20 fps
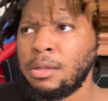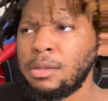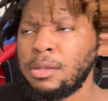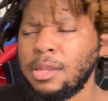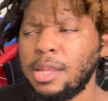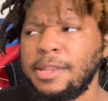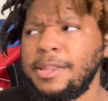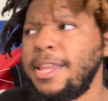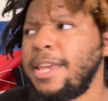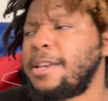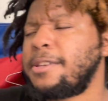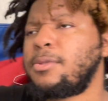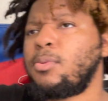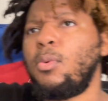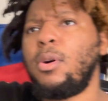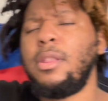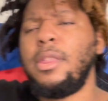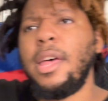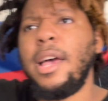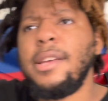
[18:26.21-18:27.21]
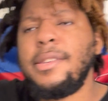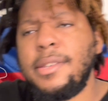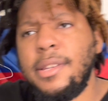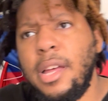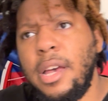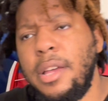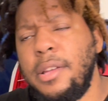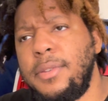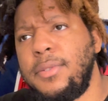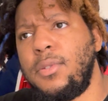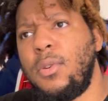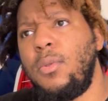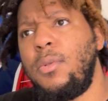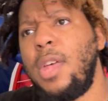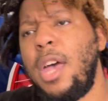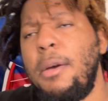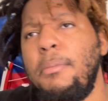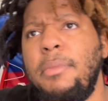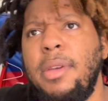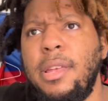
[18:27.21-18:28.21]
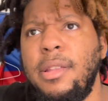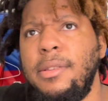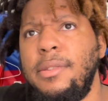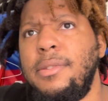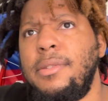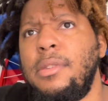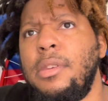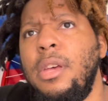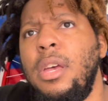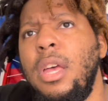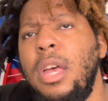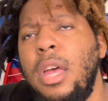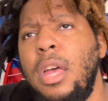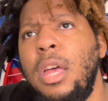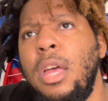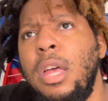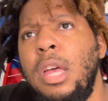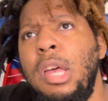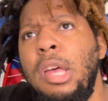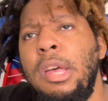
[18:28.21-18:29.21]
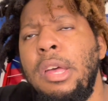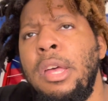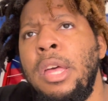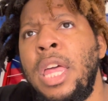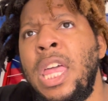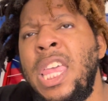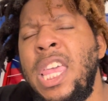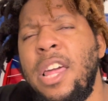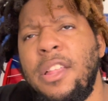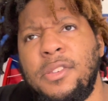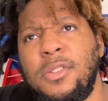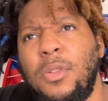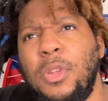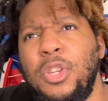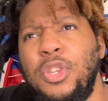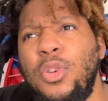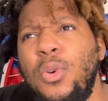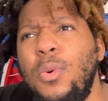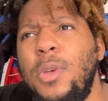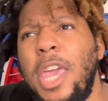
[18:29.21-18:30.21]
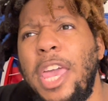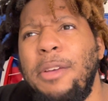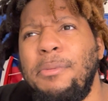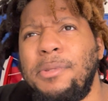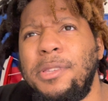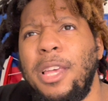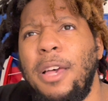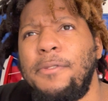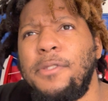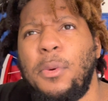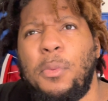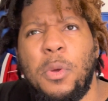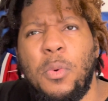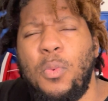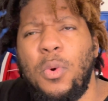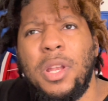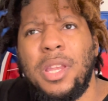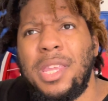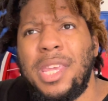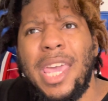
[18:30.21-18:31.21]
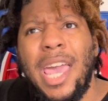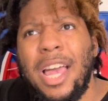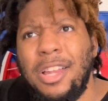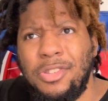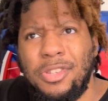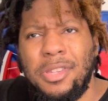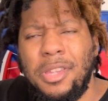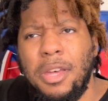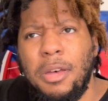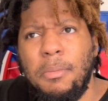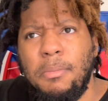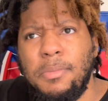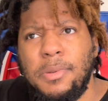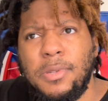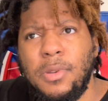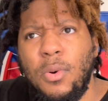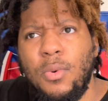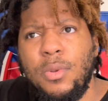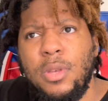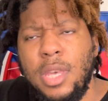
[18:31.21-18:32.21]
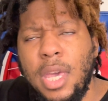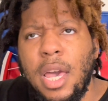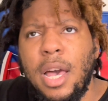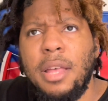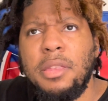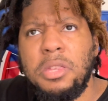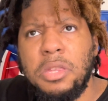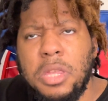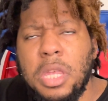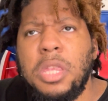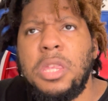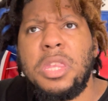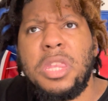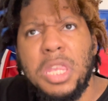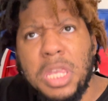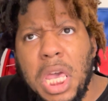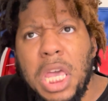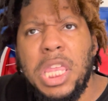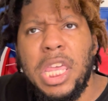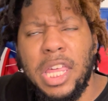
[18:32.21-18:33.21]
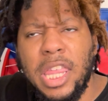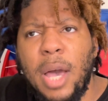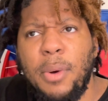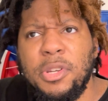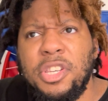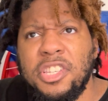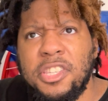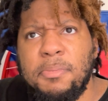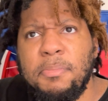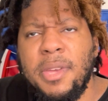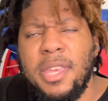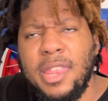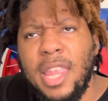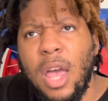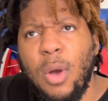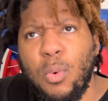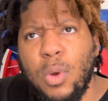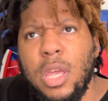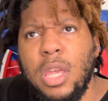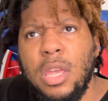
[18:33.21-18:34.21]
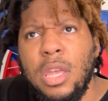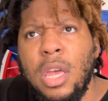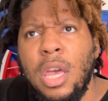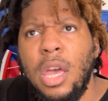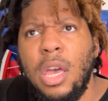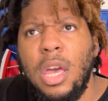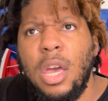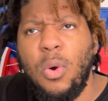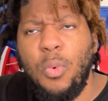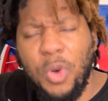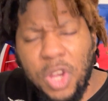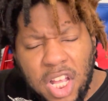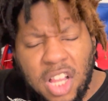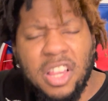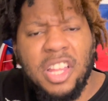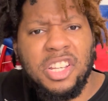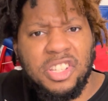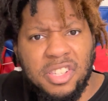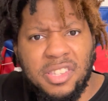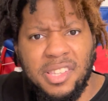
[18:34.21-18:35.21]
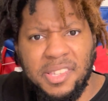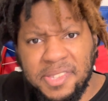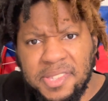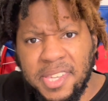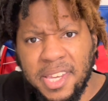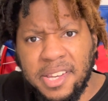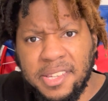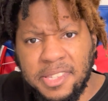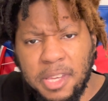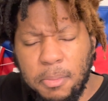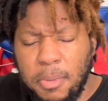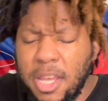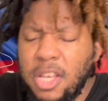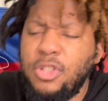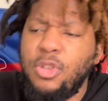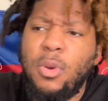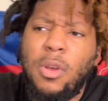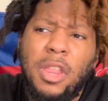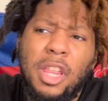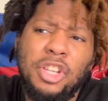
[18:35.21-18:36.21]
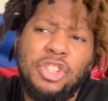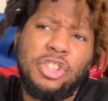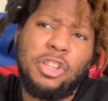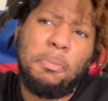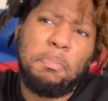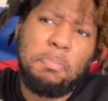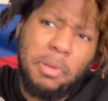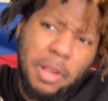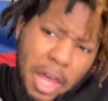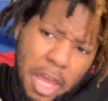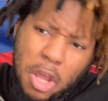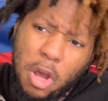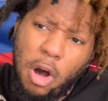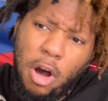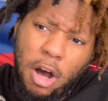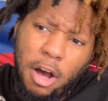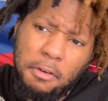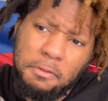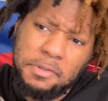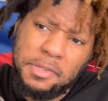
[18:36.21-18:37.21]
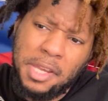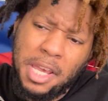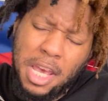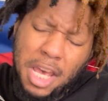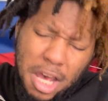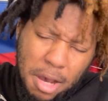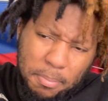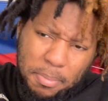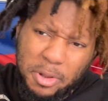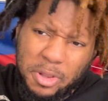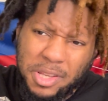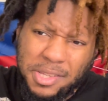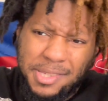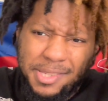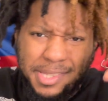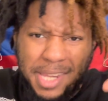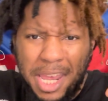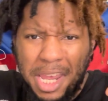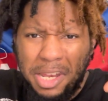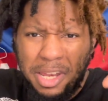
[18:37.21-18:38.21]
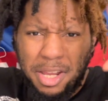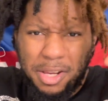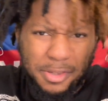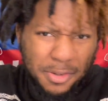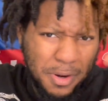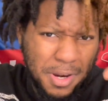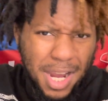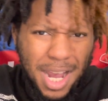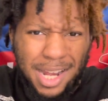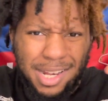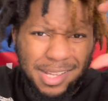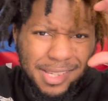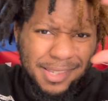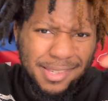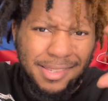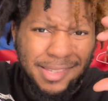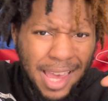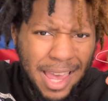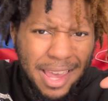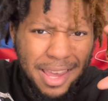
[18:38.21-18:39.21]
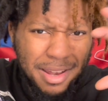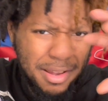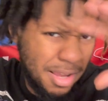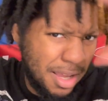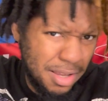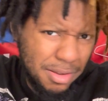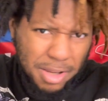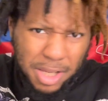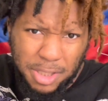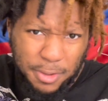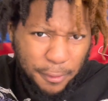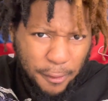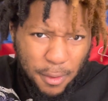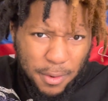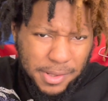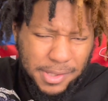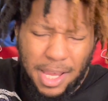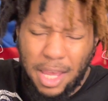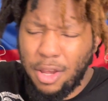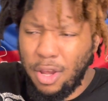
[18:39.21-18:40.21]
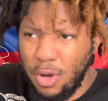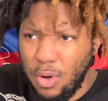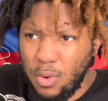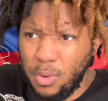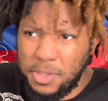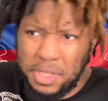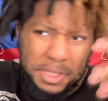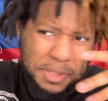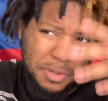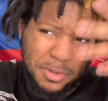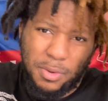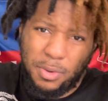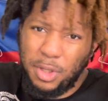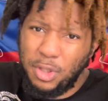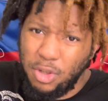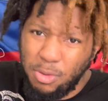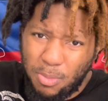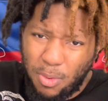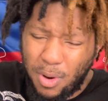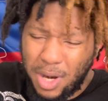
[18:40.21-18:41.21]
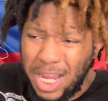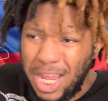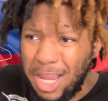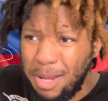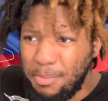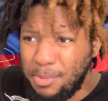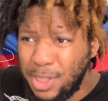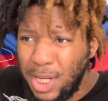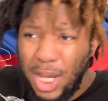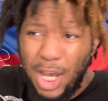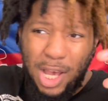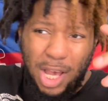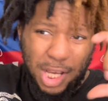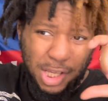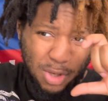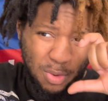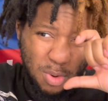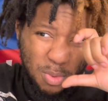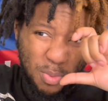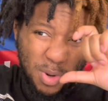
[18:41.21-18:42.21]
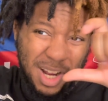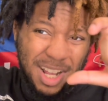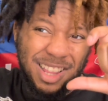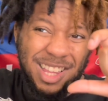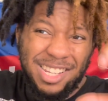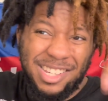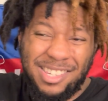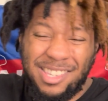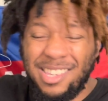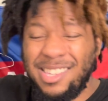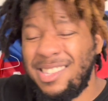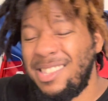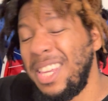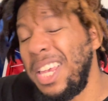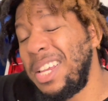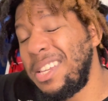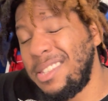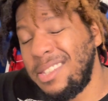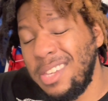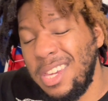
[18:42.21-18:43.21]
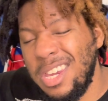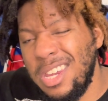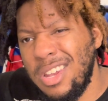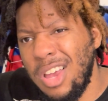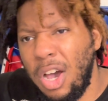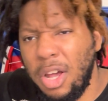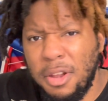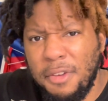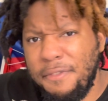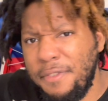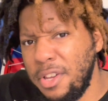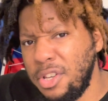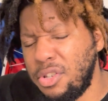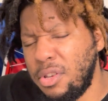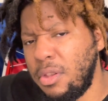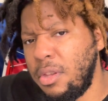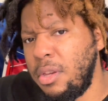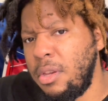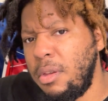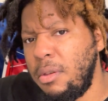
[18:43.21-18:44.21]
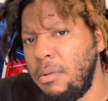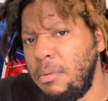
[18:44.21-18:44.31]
The Knicks won last night, so that means, yeah, there's only 2 games left, so we wouldn't catch them. So yeah, that would just mean that we clinched the 6th seed, because you clinched the playoffs, but the standings are kind of set as far as that goes because there's only 2 more games. So we would clinch the 6th seed unofficially.